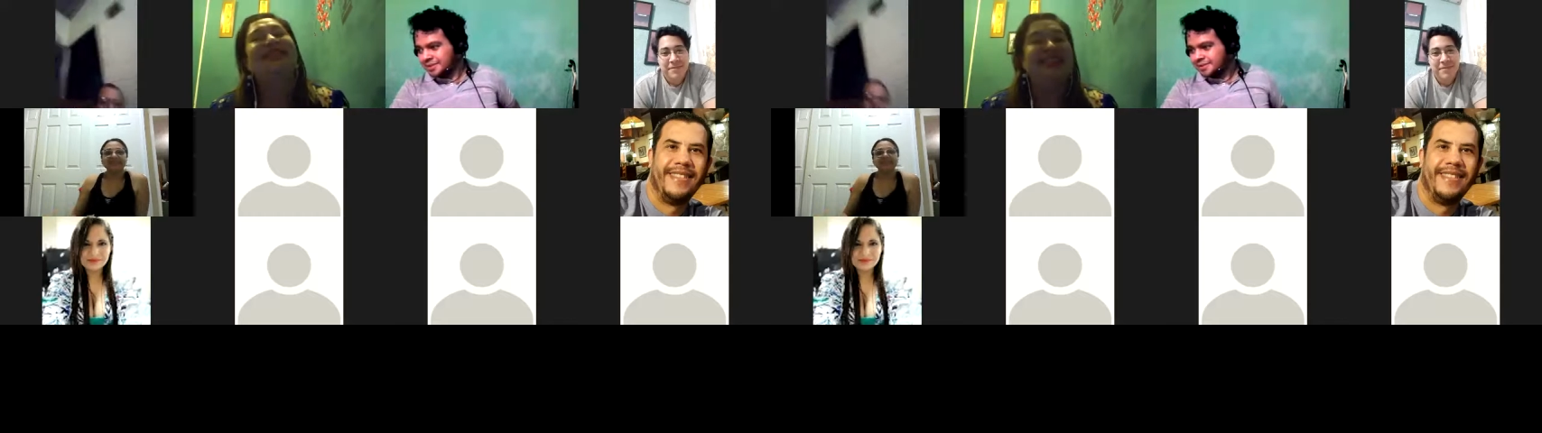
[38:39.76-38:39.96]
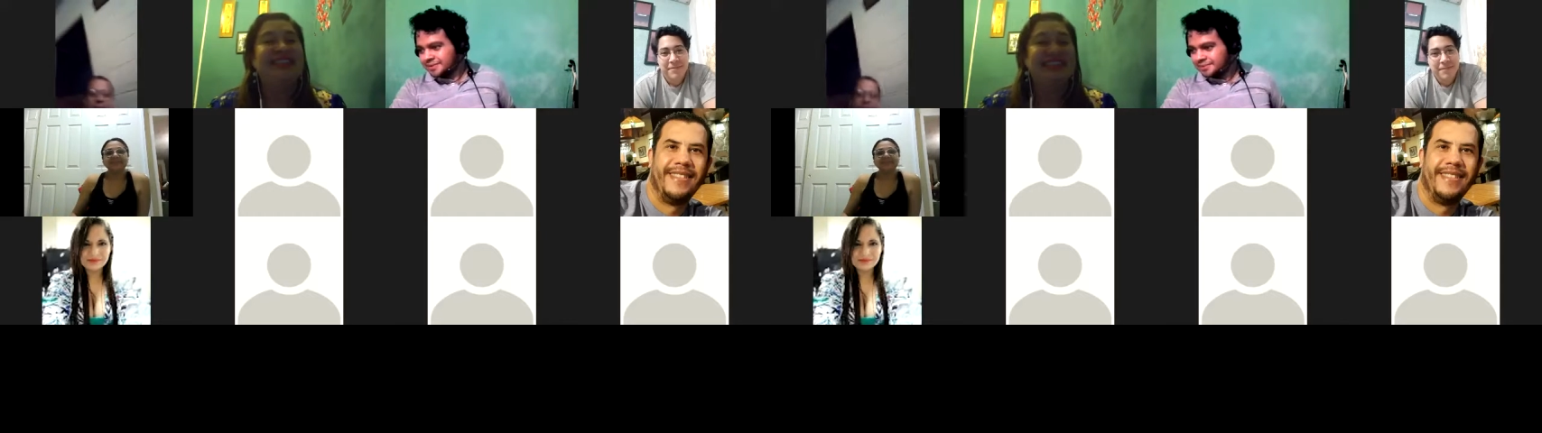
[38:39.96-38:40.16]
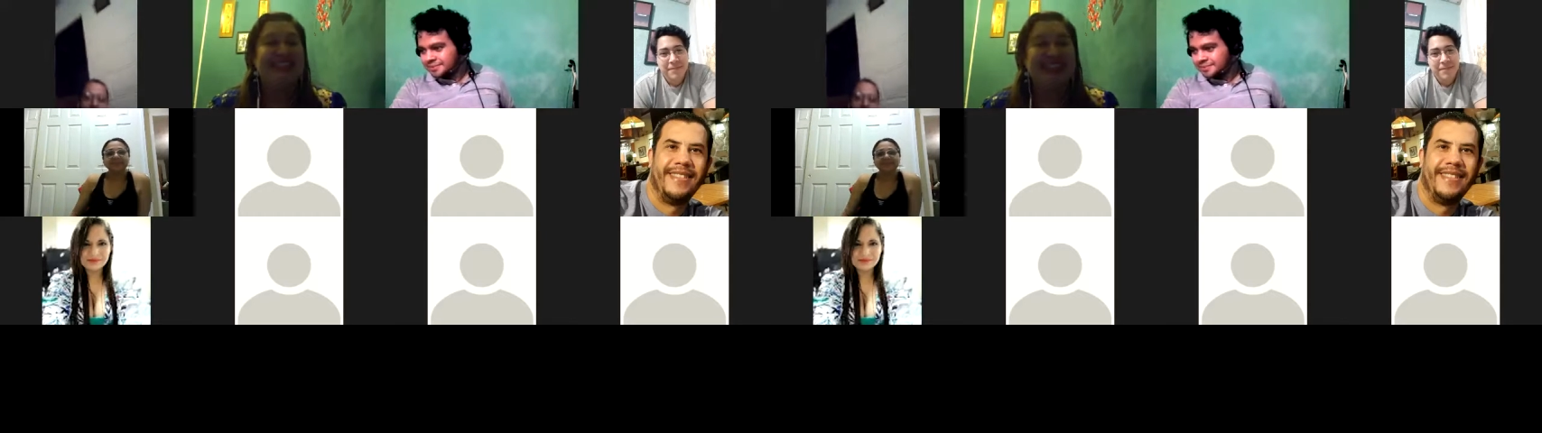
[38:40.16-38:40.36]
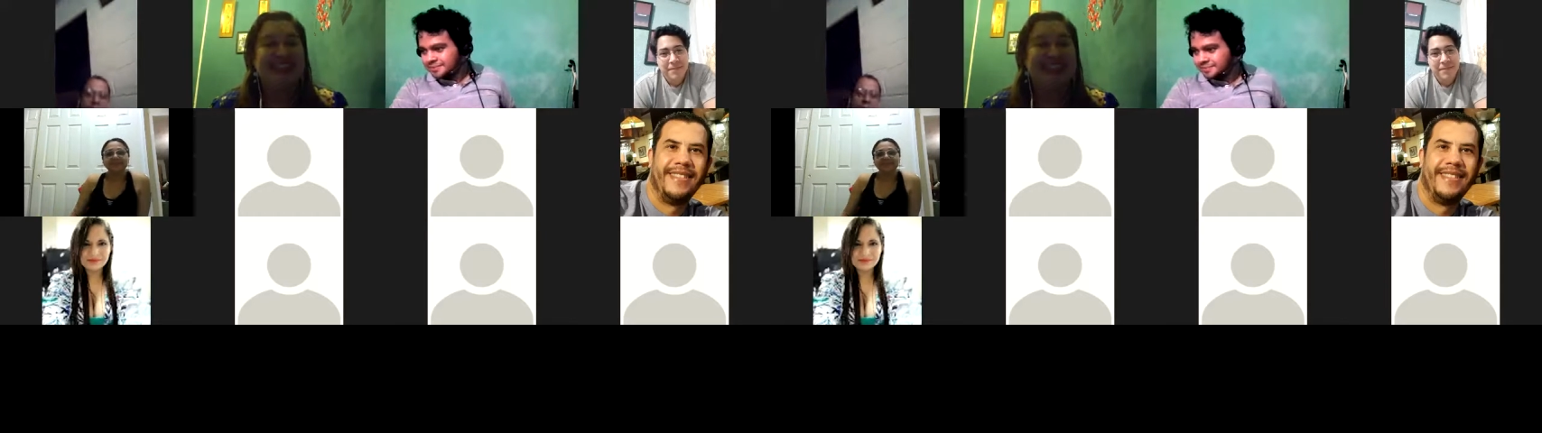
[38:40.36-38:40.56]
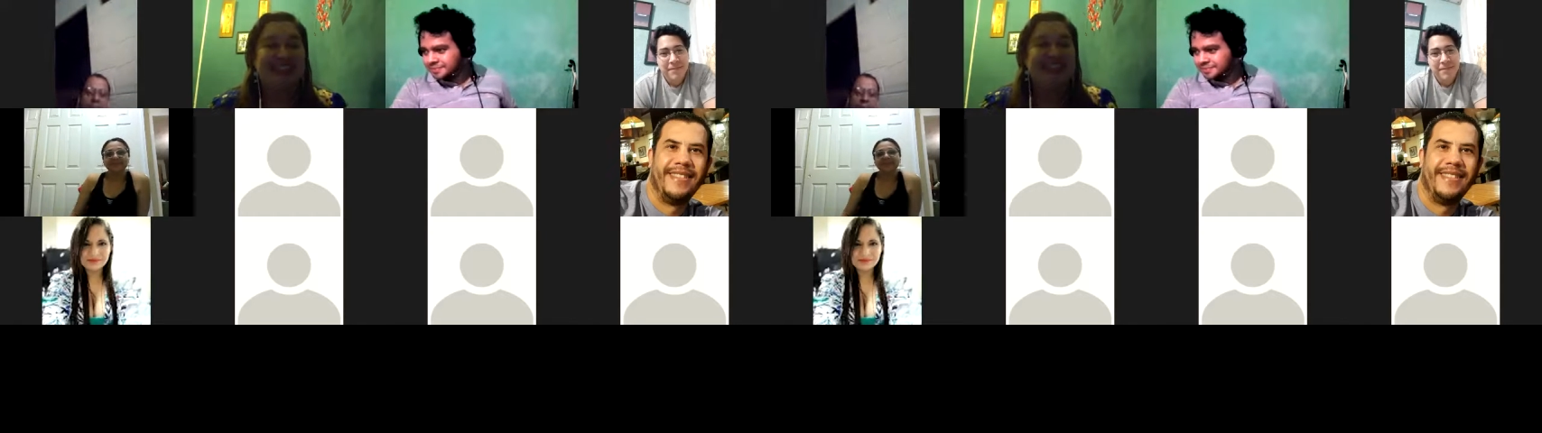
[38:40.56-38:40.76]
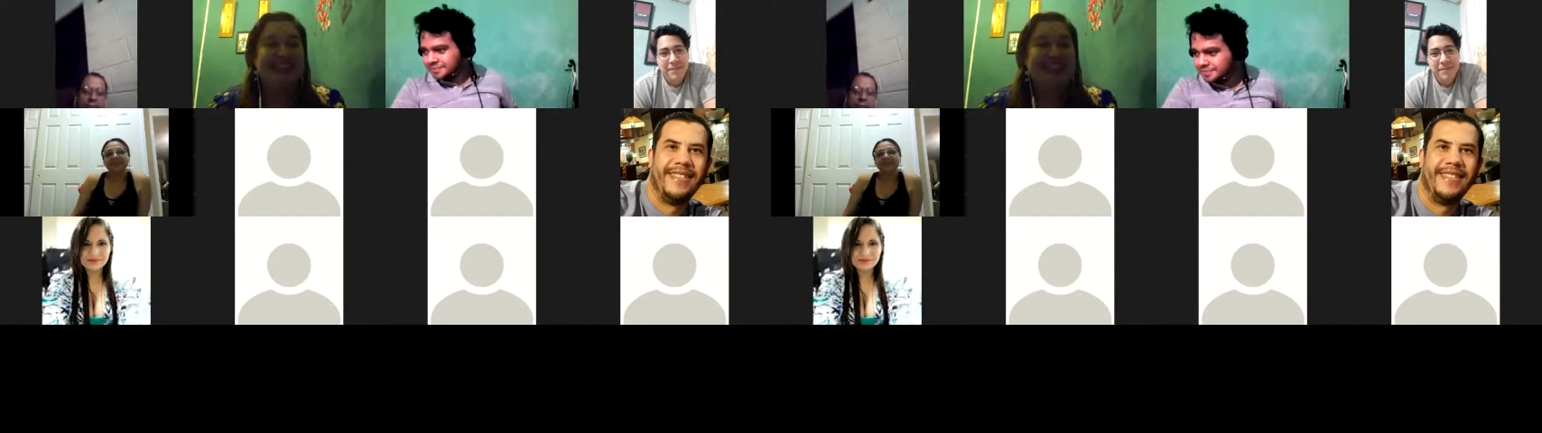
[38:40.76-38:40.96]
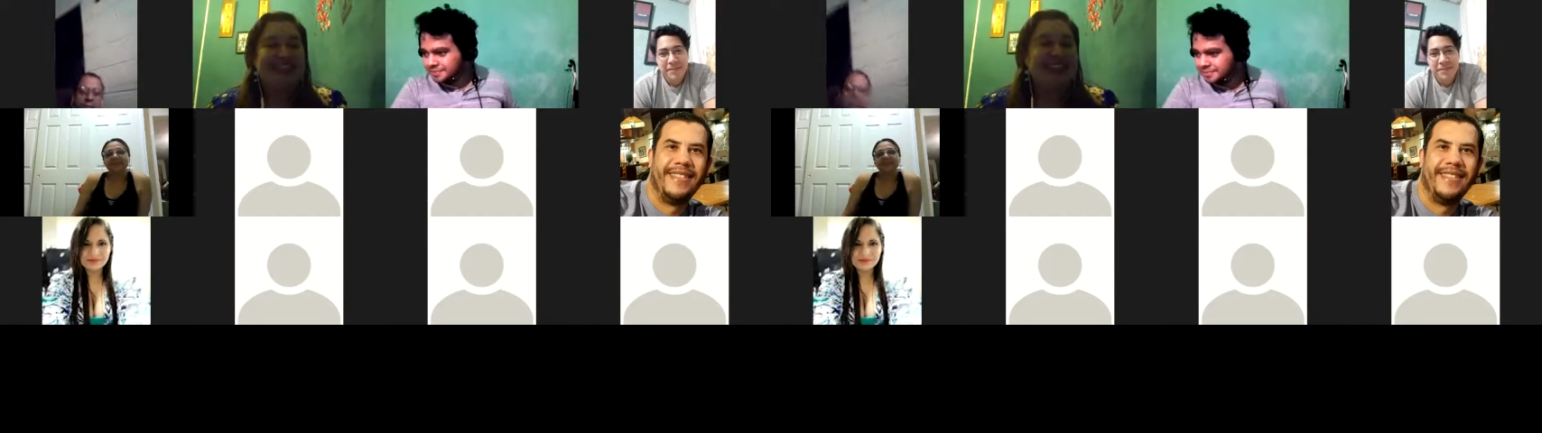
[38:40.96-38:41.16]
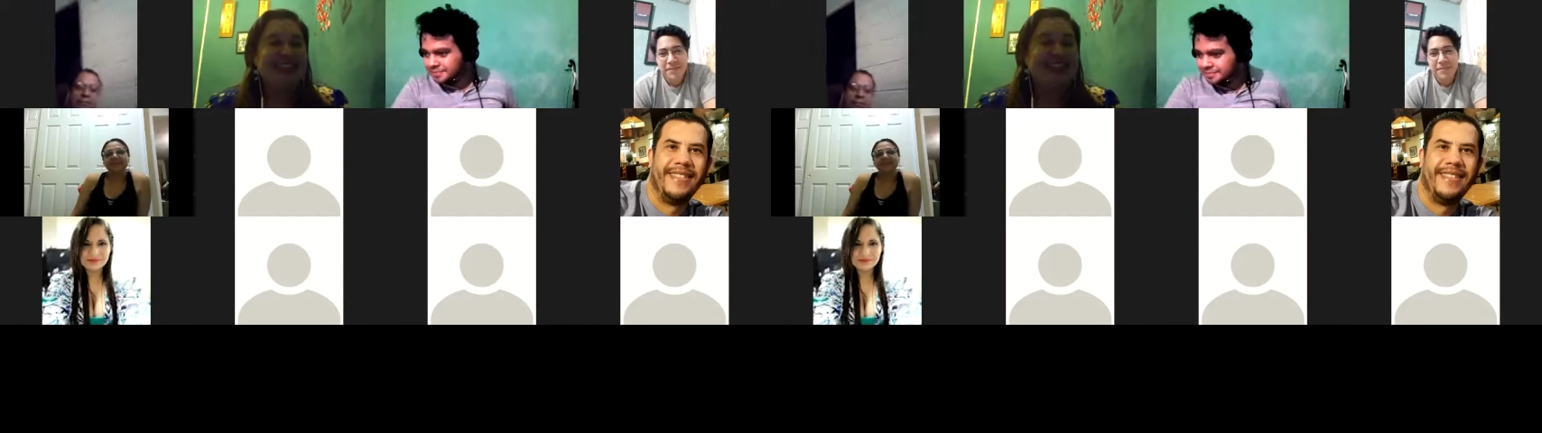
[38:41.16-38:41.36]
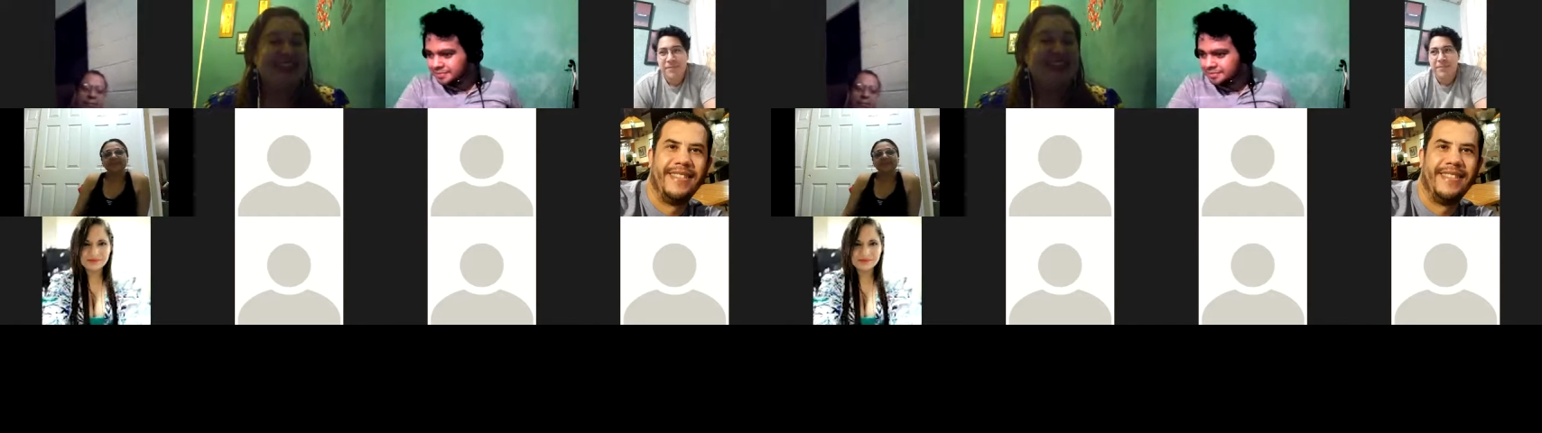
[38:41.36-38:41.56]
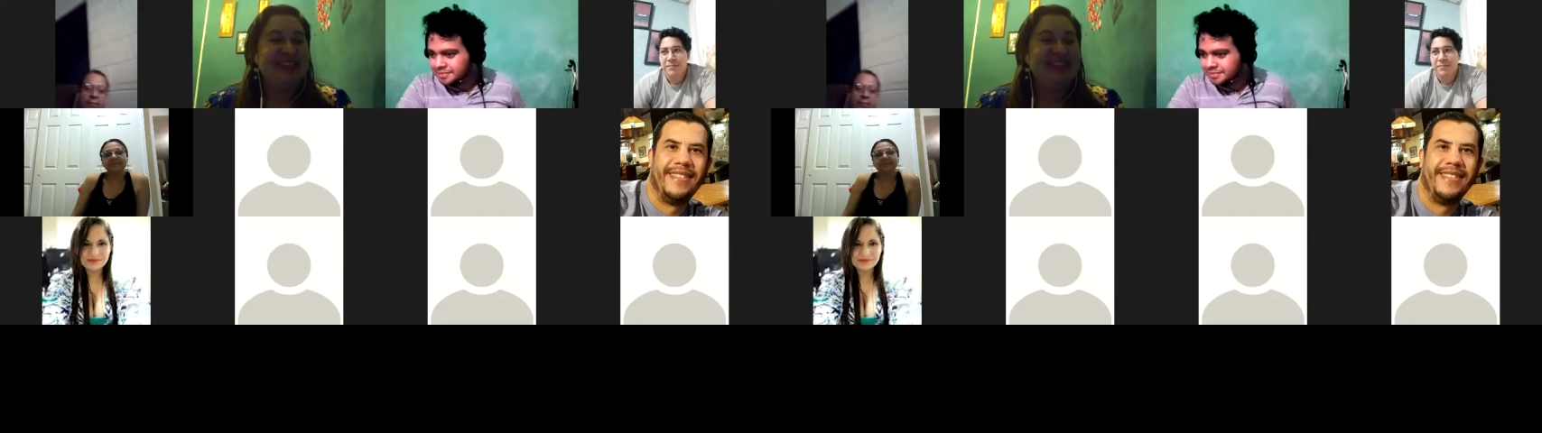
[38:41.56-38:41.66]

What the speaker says: (silence)